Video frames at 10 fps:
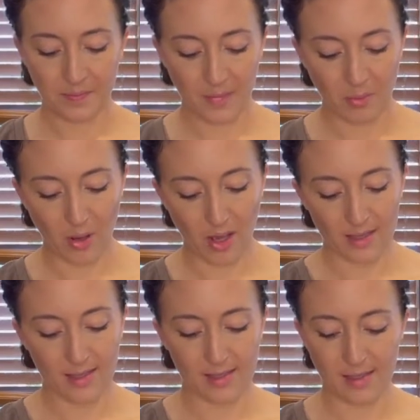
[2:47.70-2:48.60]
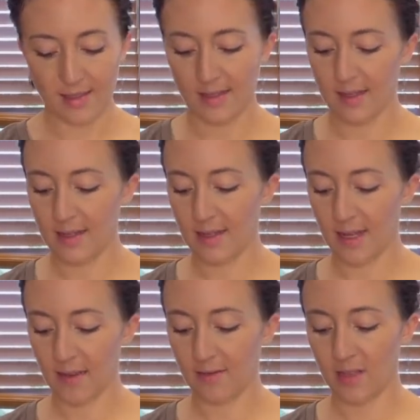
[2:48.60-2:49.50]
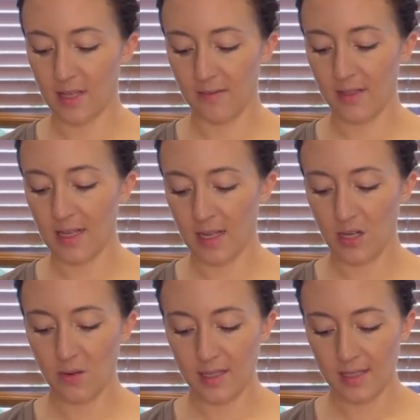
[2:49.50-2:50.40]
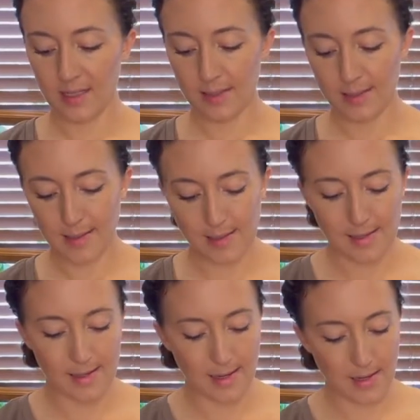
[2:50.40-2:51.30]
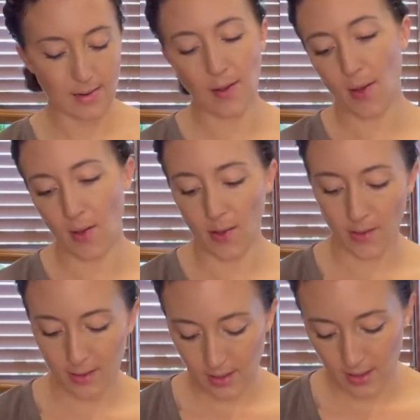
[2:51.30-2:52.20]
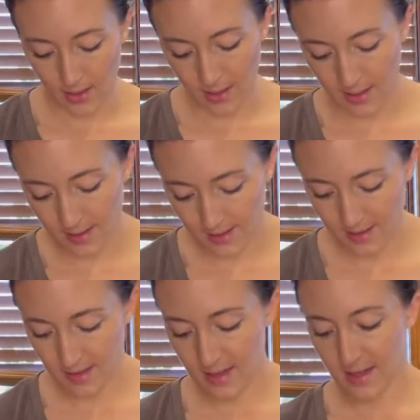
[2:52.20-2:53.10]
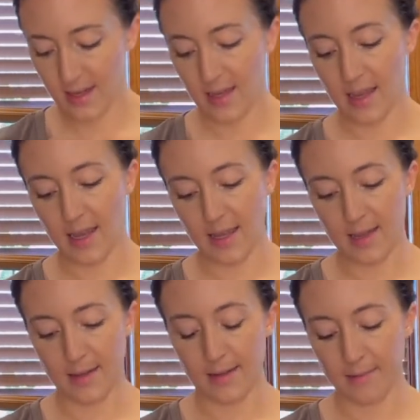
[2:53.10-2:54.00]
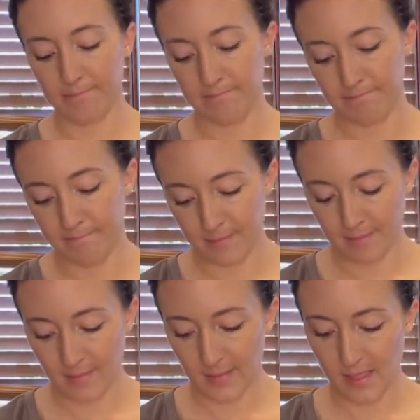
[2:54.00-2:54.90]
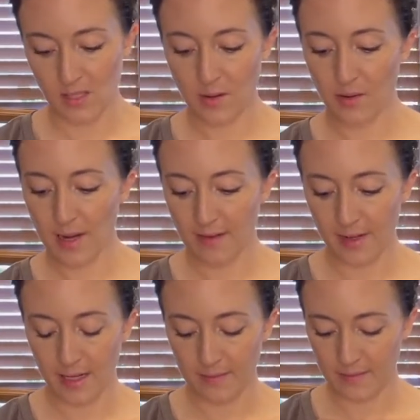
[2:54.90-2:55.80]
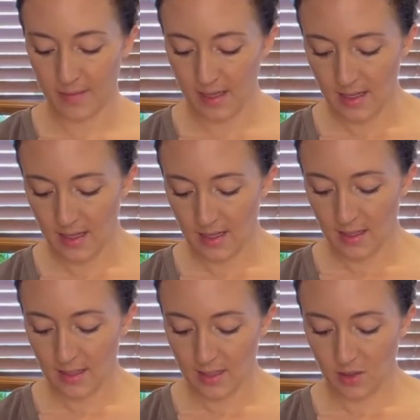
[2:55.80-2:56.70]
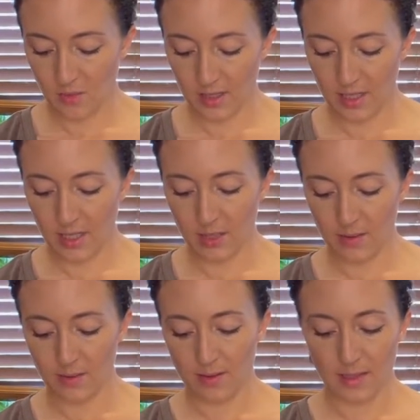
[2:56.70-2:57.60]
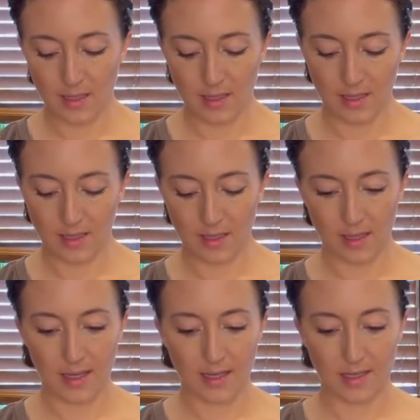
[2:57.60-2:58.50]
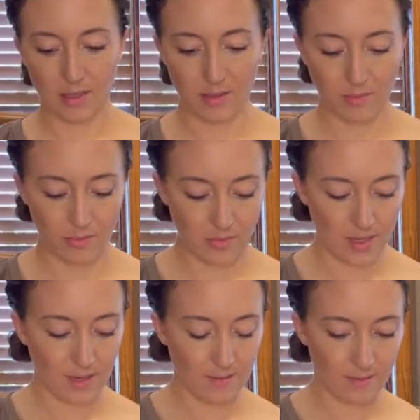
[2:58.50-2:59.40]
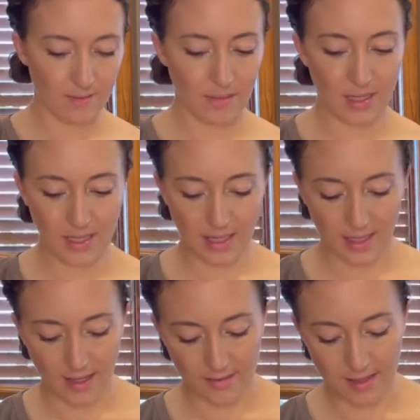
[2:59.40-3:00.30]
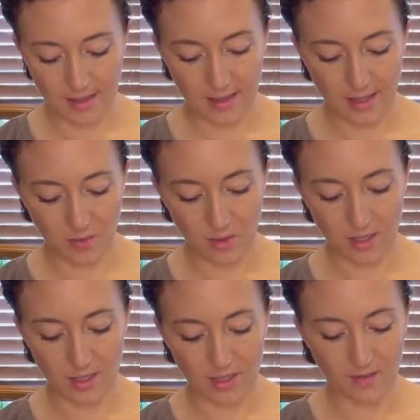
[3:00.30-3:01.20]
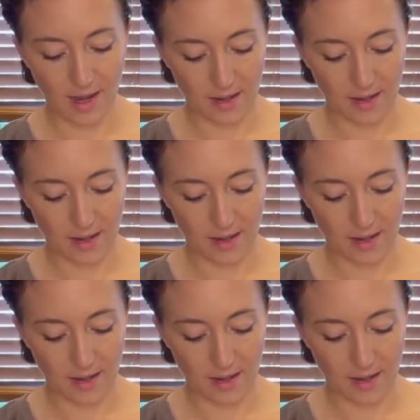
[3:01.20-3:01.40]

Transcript: box of gloves and noticed them that they're all gone, and so I don't have any. So we're going to use these cleaning gloves and they'll work just fine.